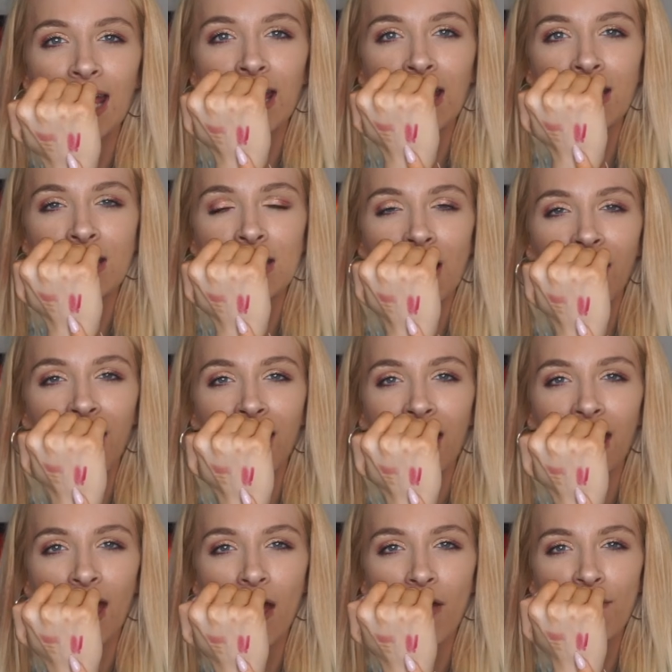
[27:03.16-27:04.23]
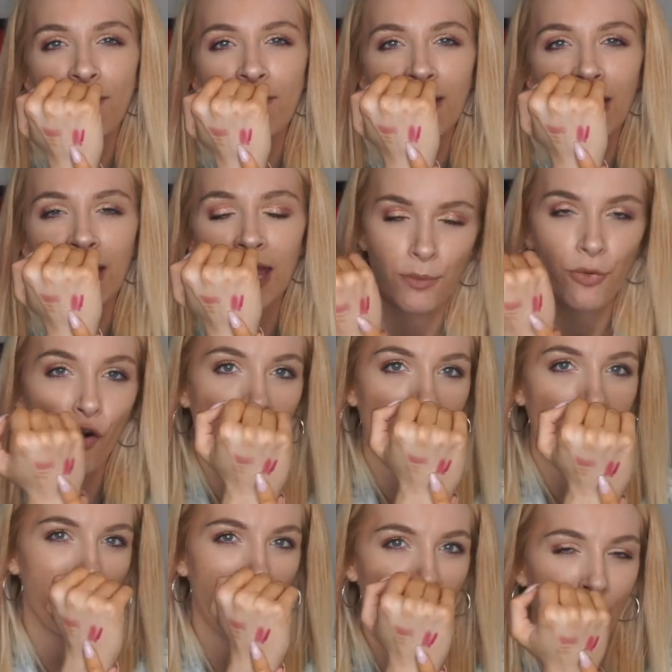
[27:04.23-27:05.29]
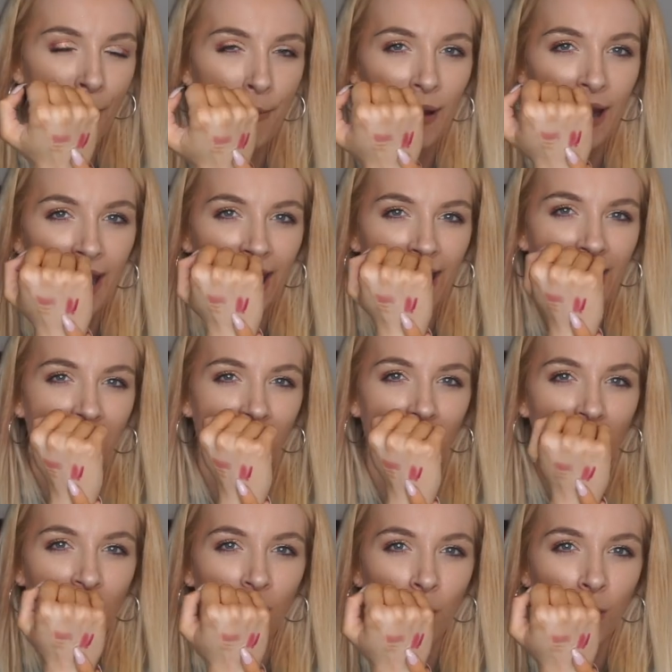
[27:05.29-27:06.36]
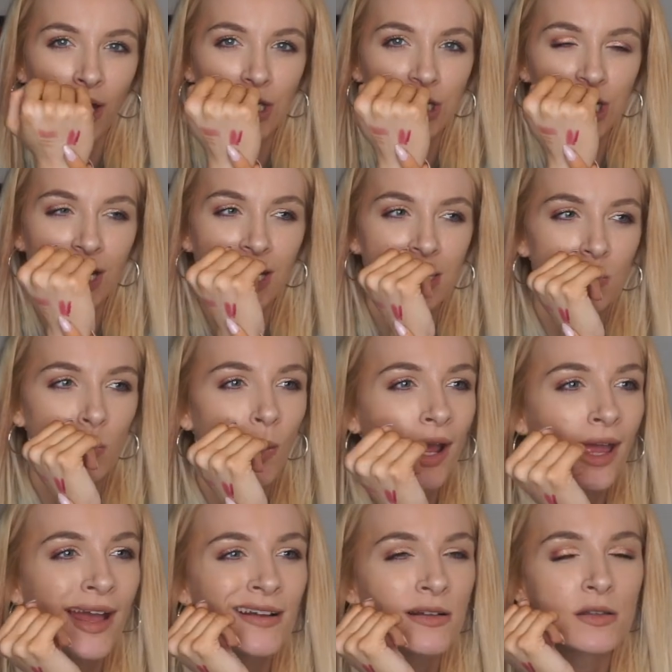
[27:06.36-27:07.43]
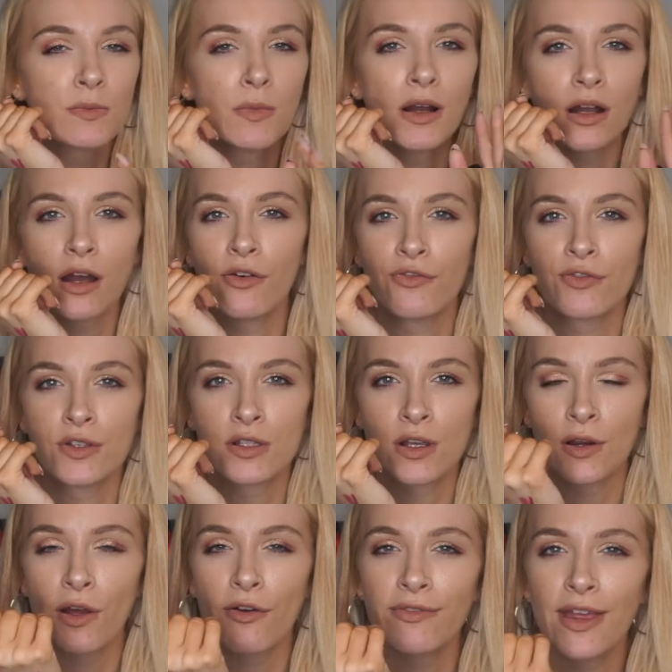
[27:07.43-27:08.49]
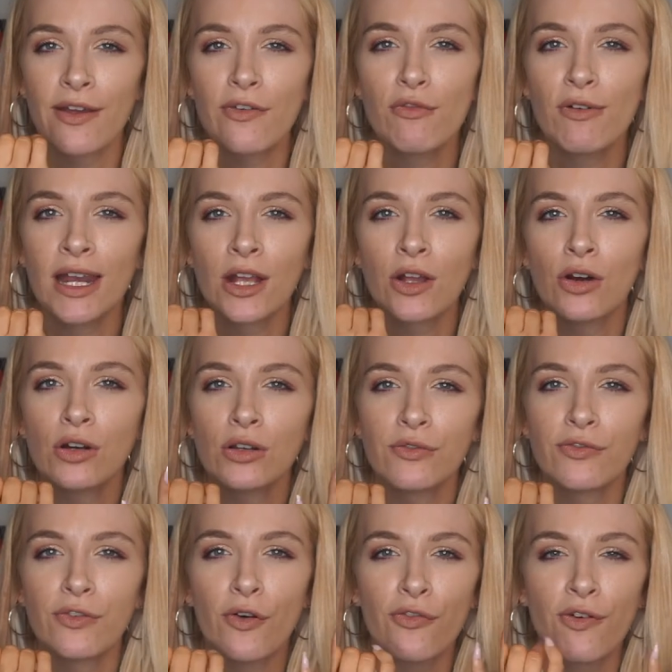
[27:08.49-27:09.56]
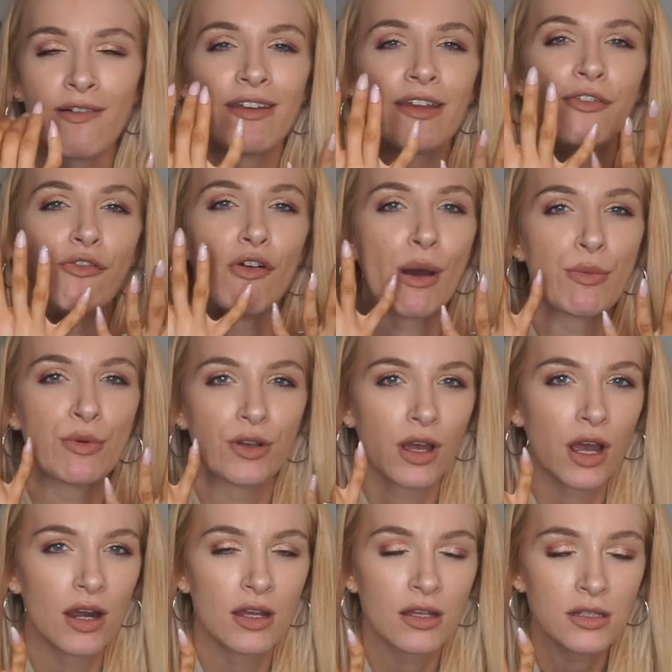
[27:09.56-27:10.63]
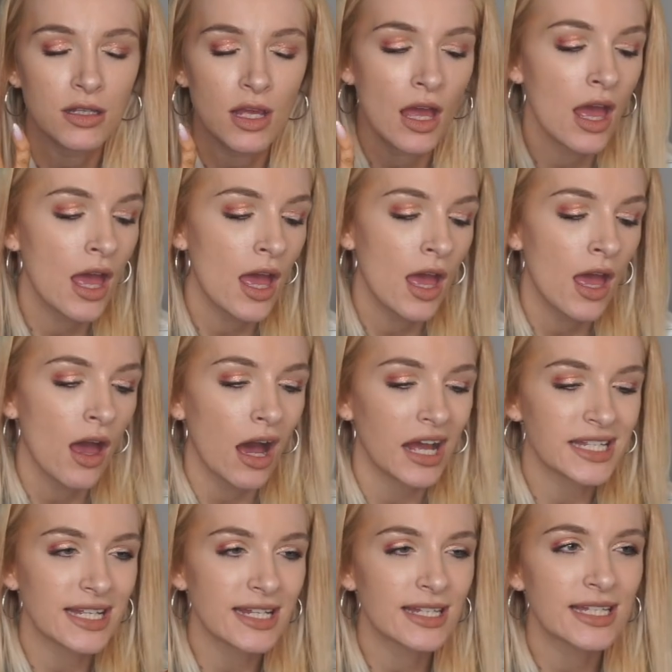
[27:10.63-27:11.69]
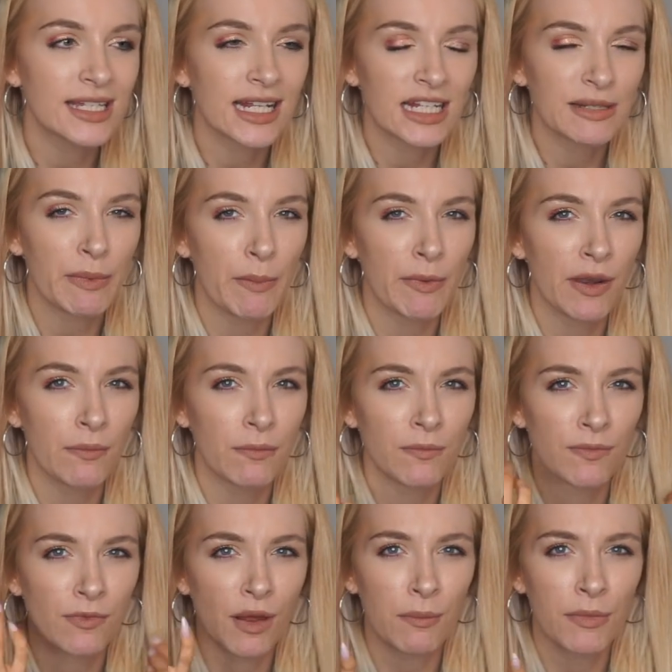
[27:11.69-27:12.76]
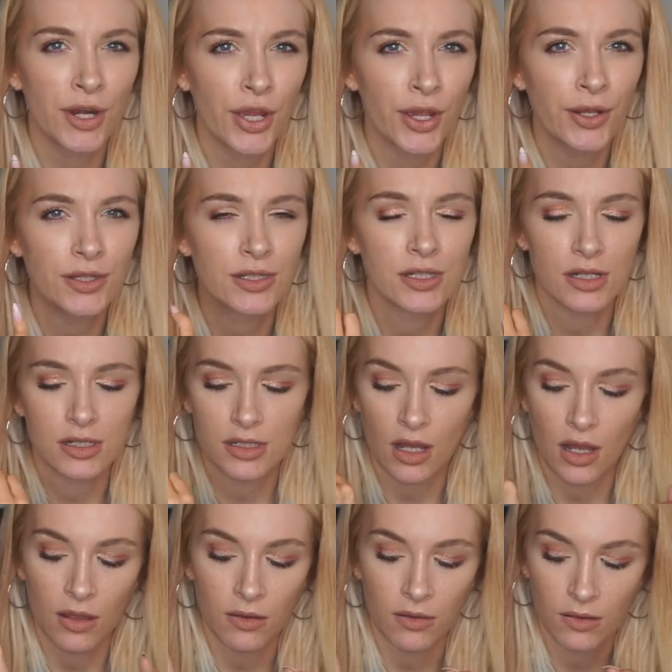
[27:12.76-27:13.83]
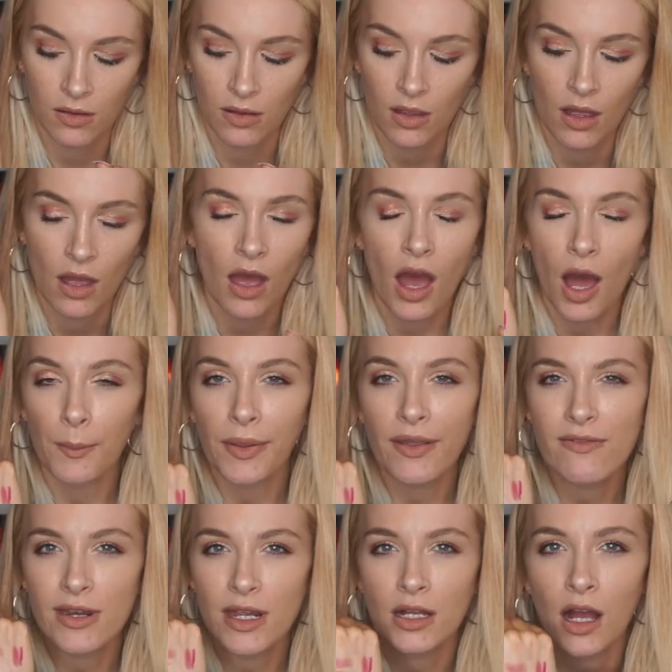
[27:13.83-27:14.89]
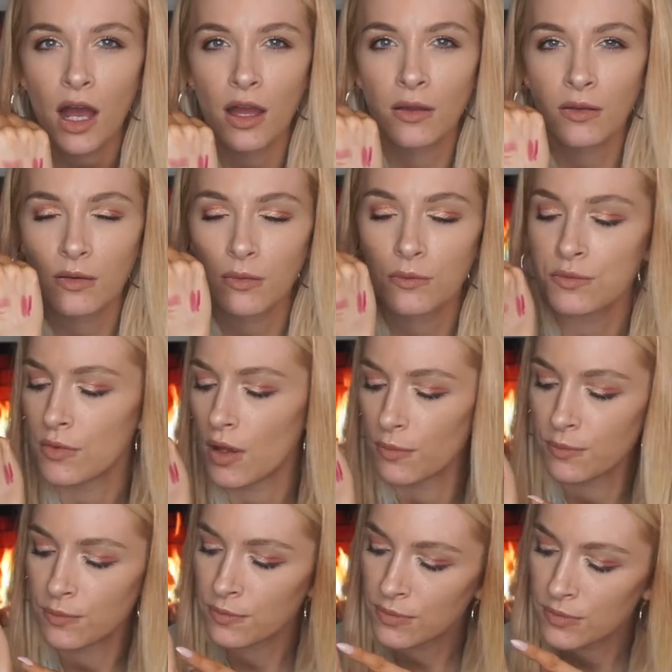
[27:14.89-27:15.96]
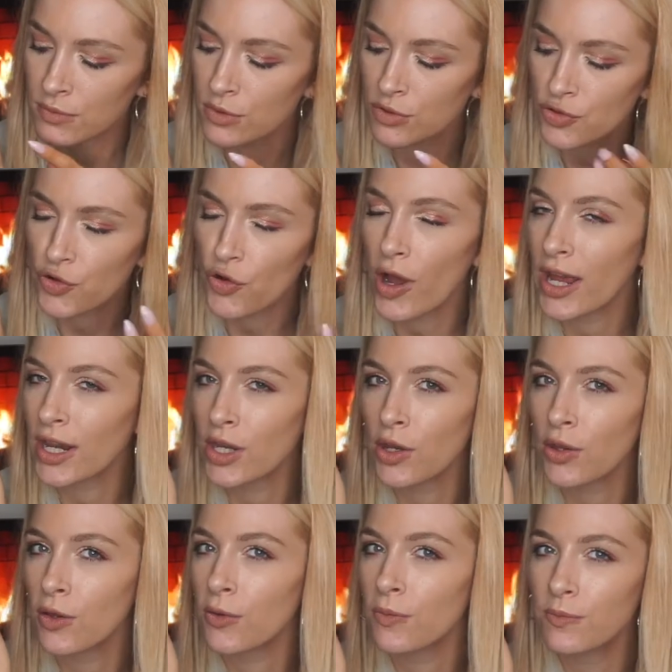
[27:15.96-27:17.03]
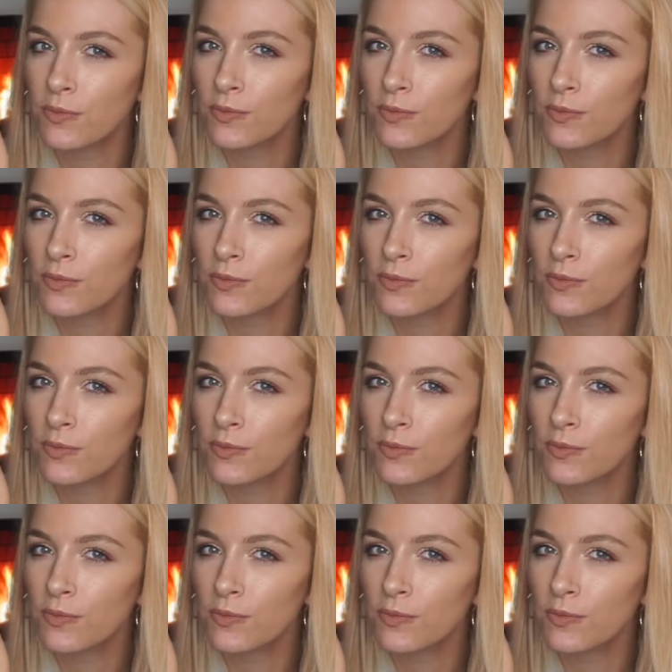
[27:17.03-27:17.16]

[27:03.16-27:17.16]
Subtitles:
is a very bright purpley colour, which is way out of my comfort zone. I've never really gone for very vibrant colours. I tend to stick to my nudes, so I'm giving it a go. I'm trying new